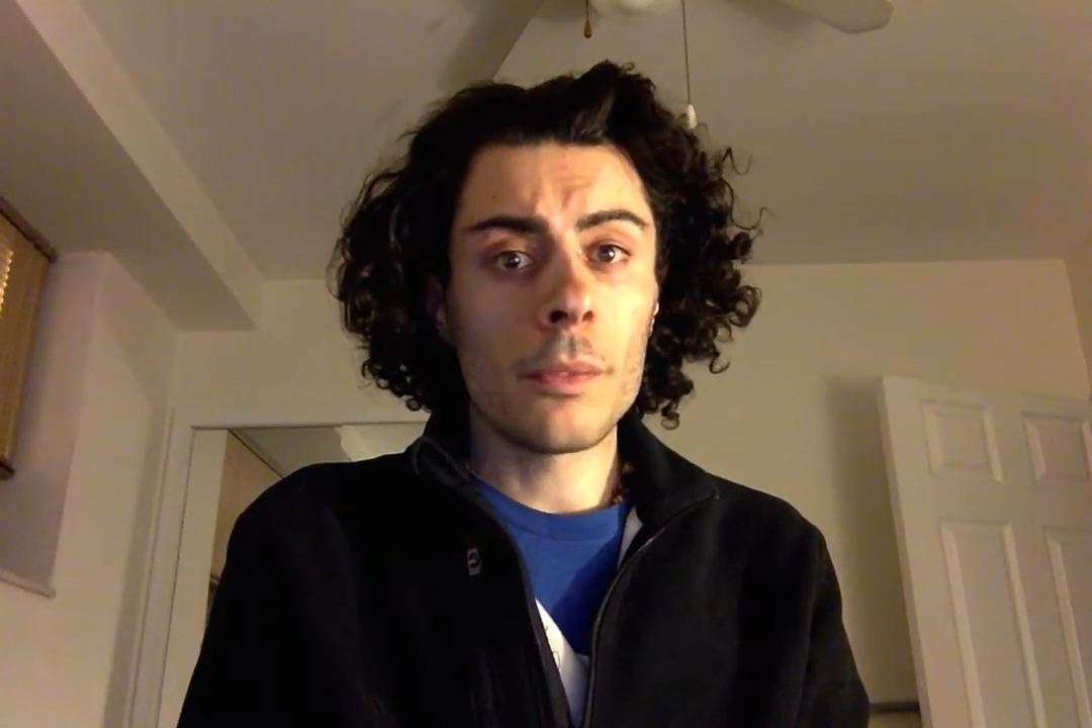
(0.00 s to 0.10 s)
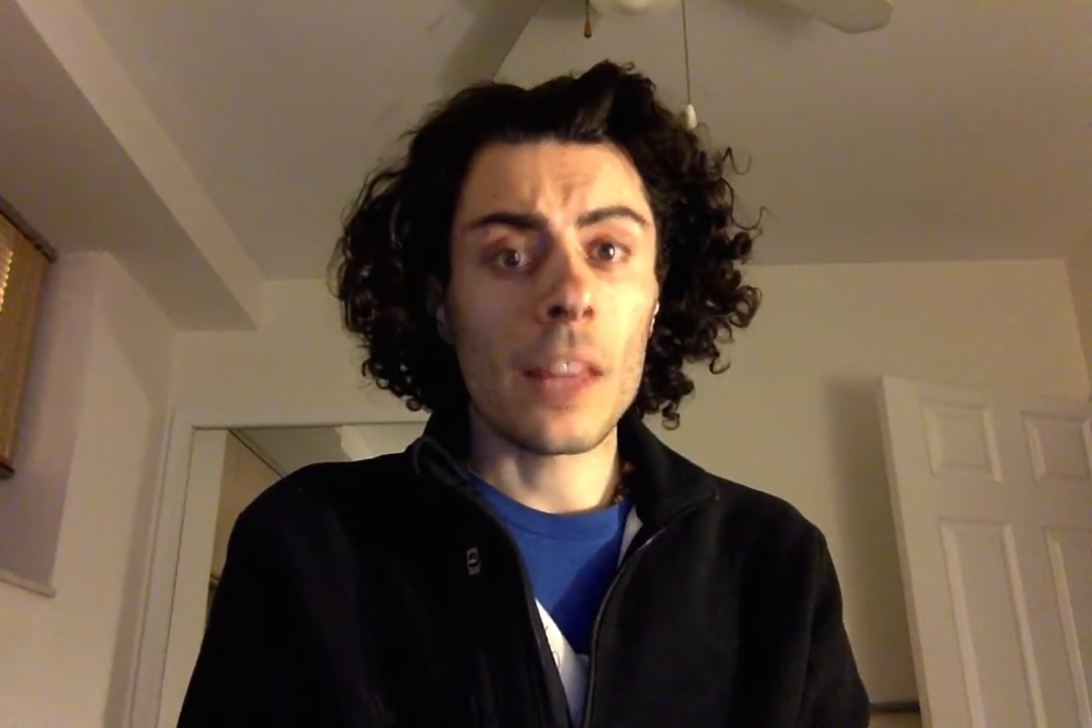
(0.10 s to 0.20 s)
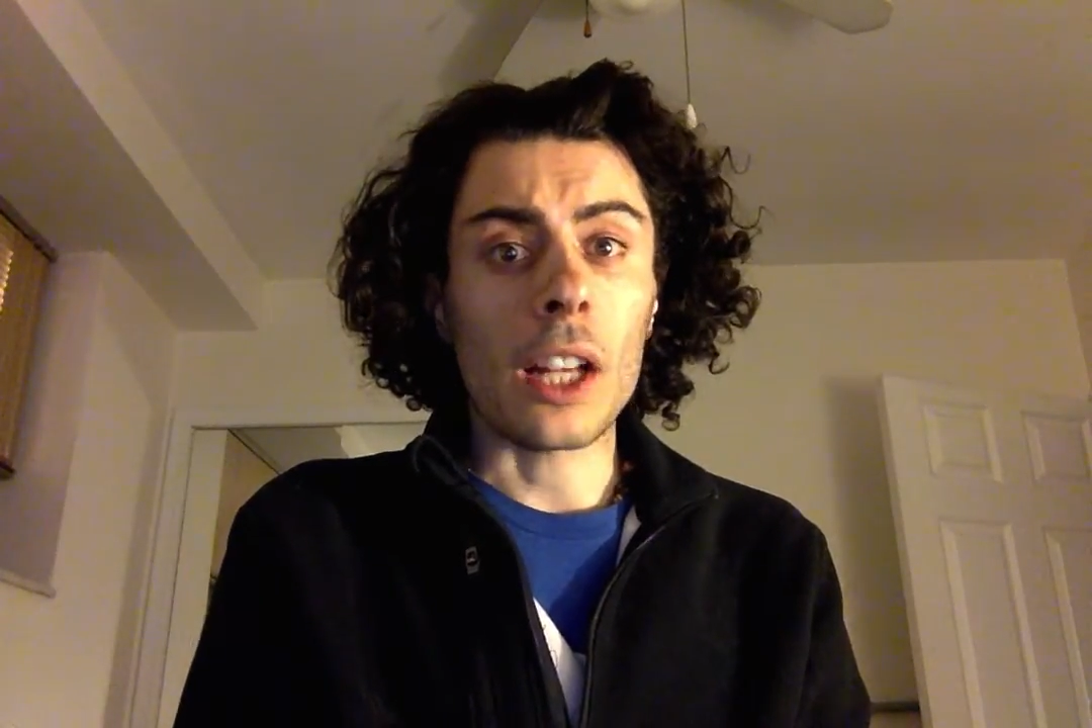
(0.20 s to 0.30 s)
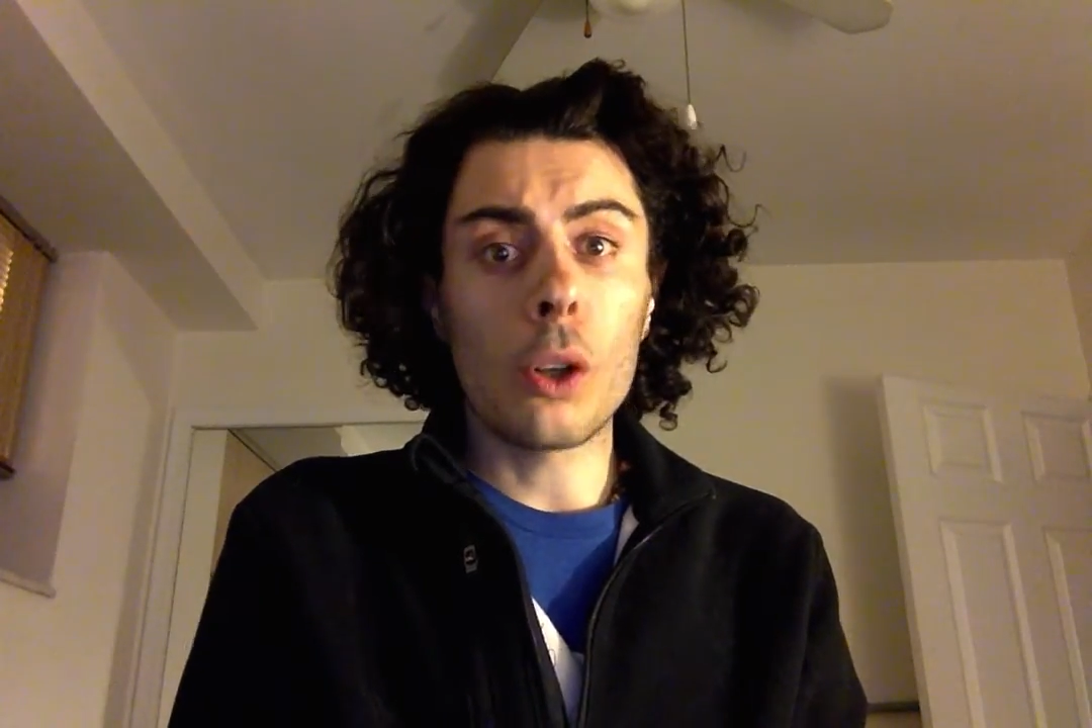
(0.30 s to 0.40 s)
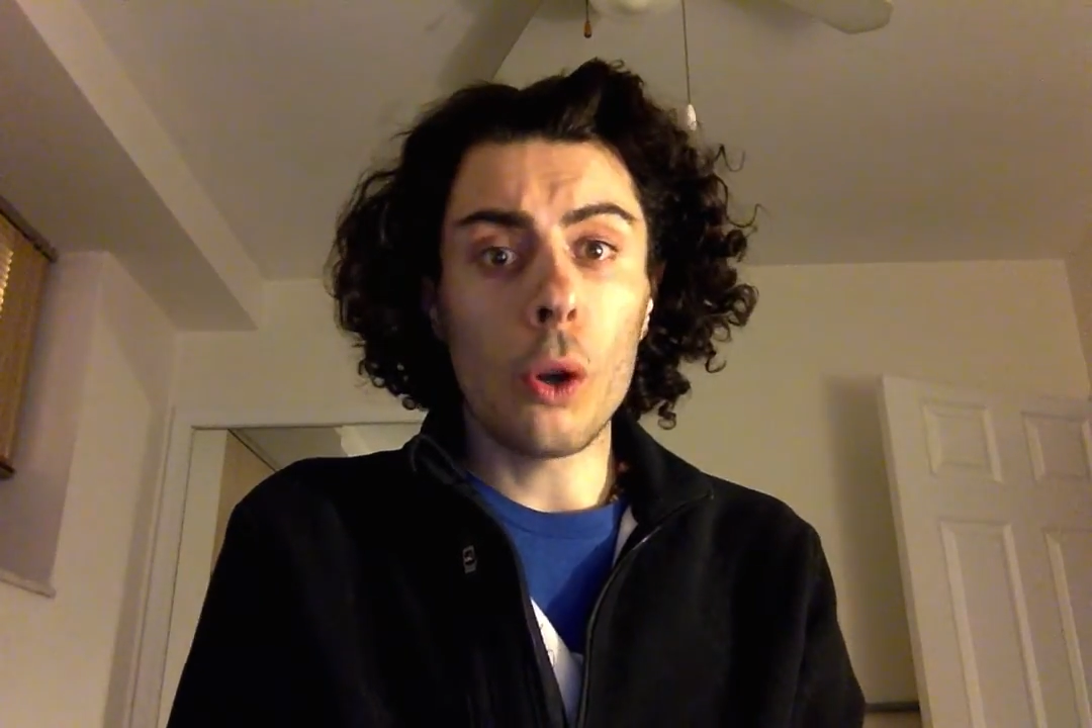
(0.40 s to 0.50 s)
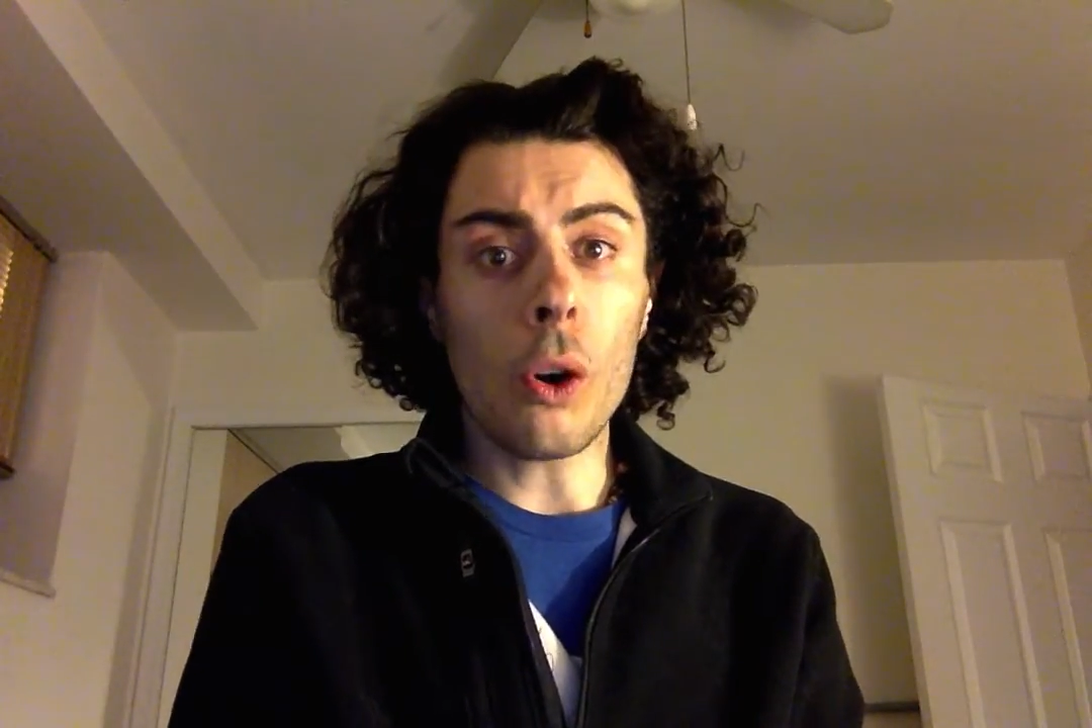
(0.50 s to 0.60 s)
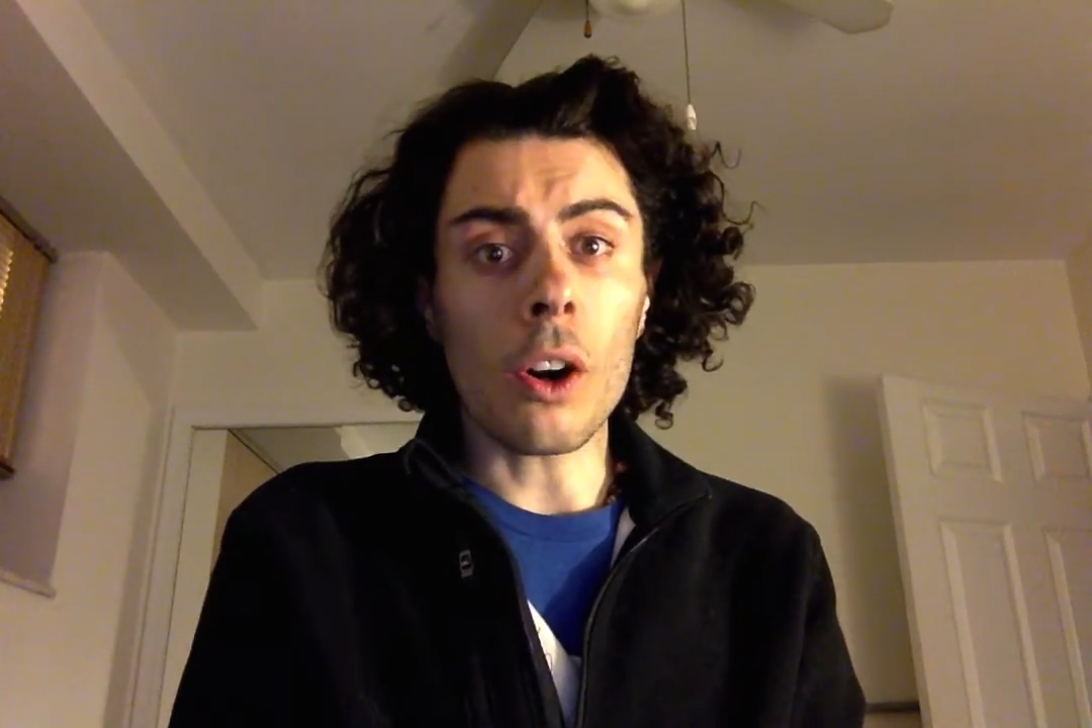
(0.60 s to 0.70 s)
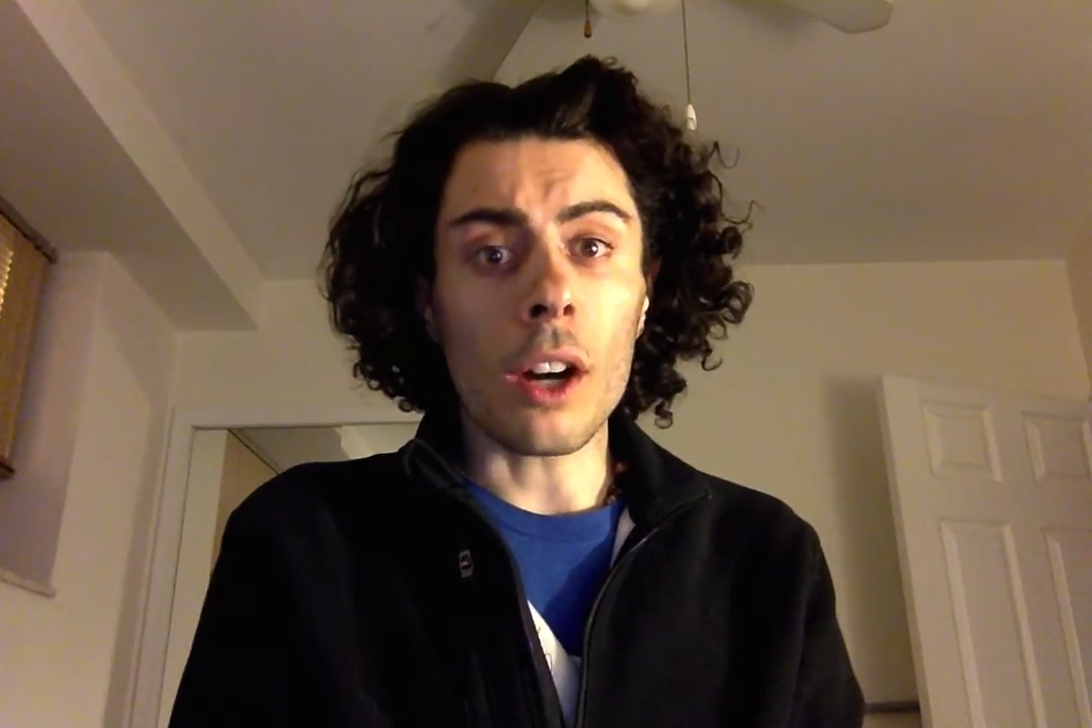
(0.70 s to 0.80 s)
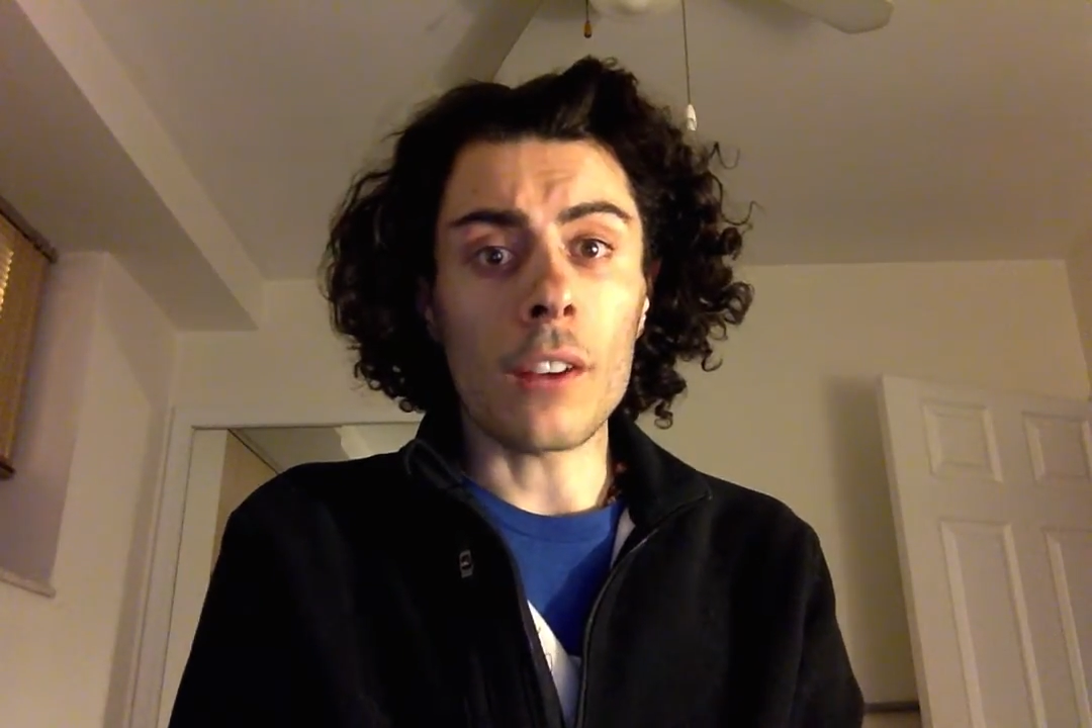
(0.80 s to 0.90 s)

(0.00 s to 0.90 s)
the core